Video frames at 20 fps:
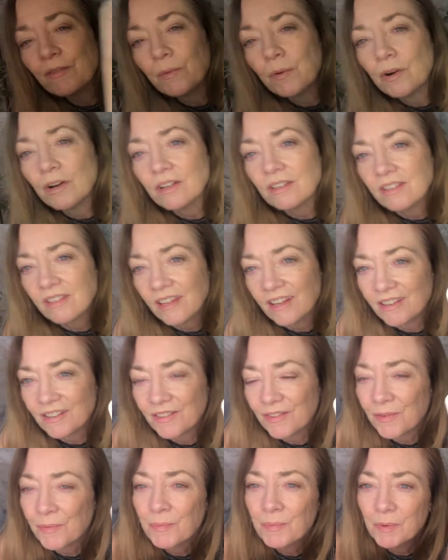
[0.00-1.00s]
Wands, as
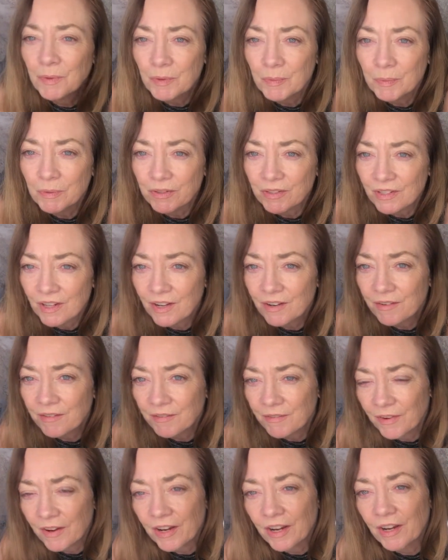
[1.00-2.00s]
the mutable sign of
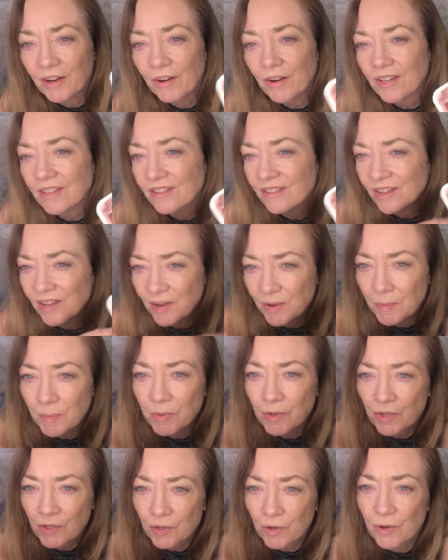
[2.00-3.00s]
fire, as the
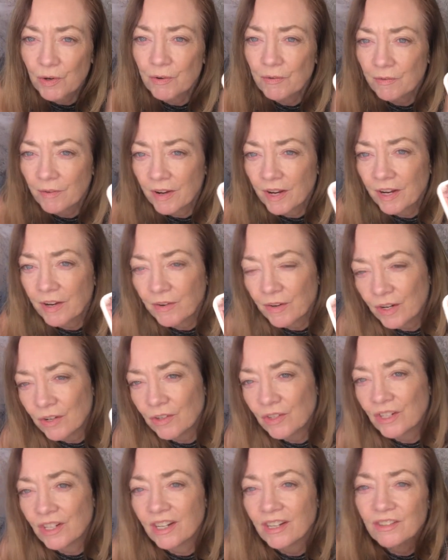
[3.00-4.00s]
immature fire
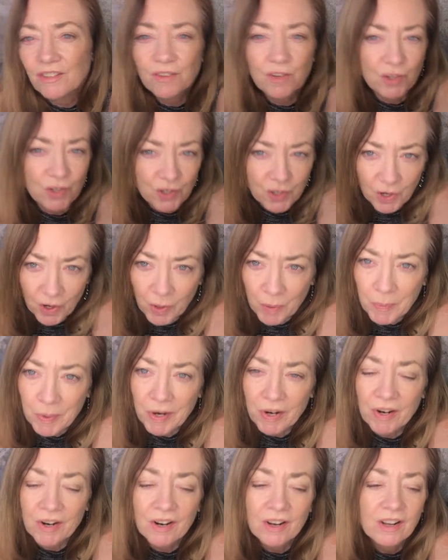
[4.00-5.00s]
energy, as the
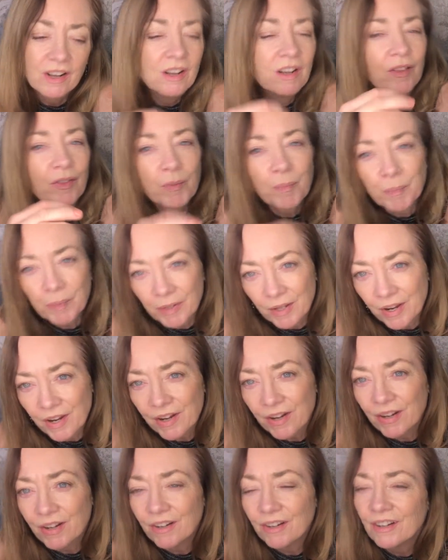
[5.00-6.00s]
charmer, the
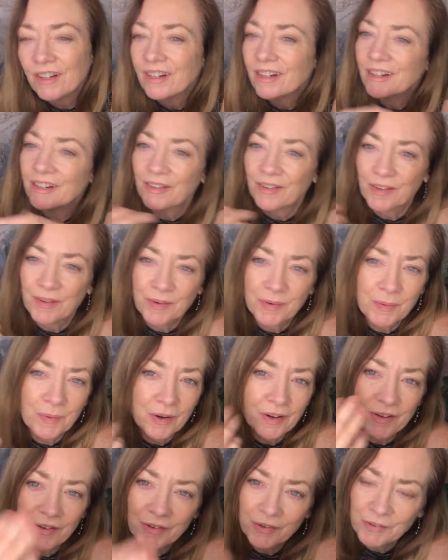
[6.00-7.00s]
player, the
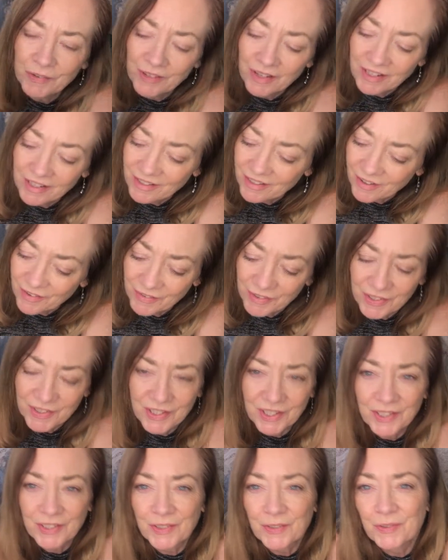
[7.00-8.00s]
one who like never
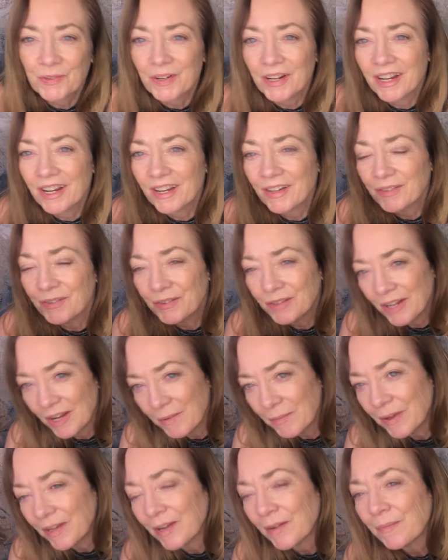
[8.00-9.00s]
sticks around, who can't
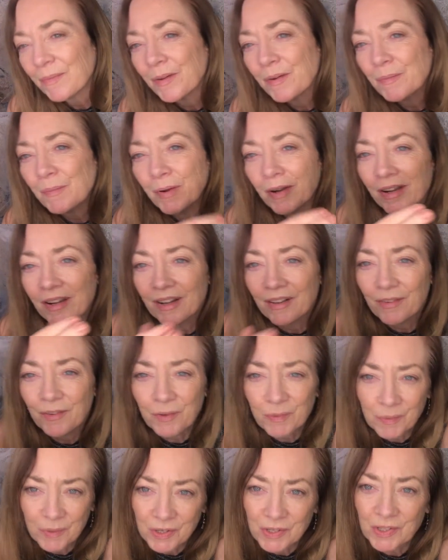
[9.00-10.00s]
make up their mind, they're
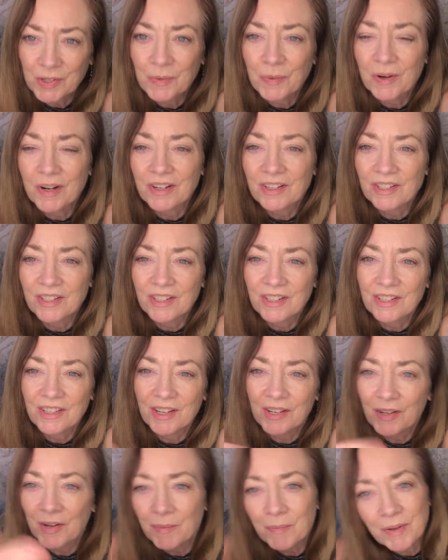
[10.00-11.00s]
wishy-washy. They
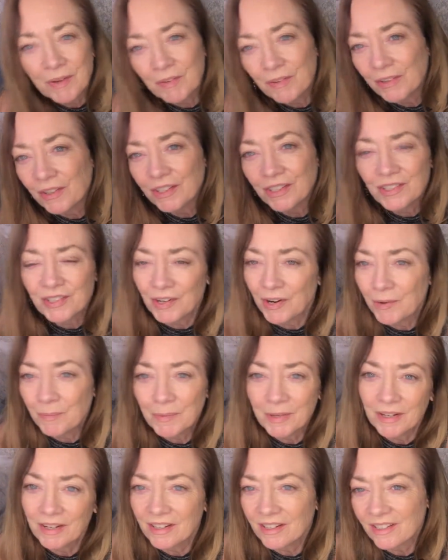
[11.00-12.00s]
come in really
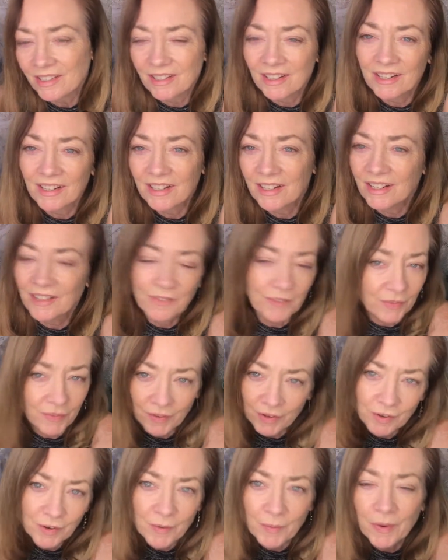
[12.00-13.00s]
charming and exciting, and then
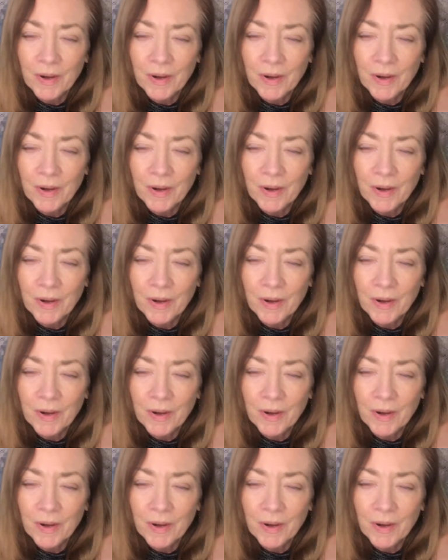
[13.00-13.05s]
they go